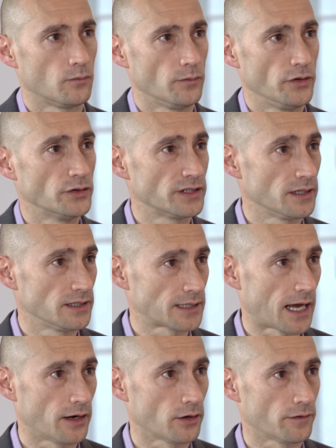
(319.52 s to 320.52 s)
using these
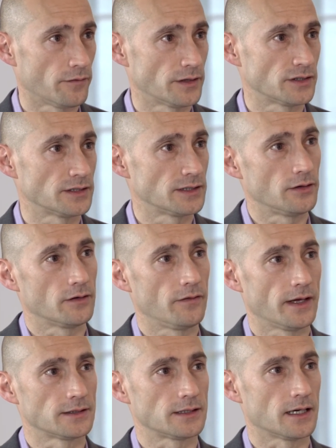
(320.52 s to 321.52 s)
higher efficiency or
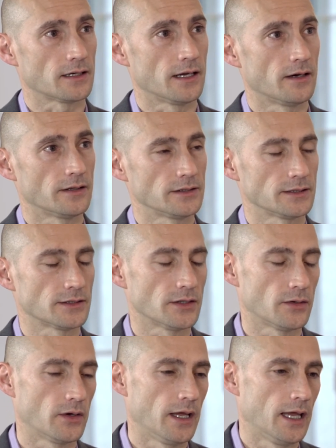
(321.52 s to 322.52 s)
advanced technologies.
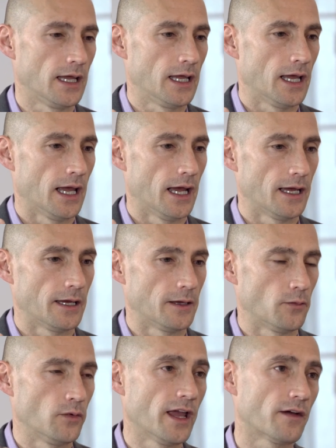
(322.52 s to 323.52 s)
So
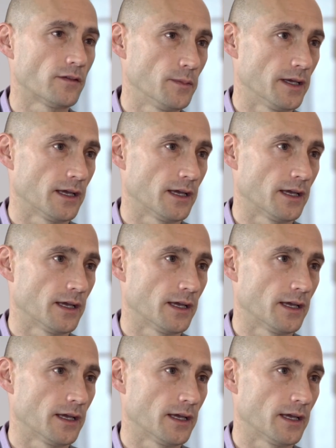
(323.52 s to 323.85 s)
we have to be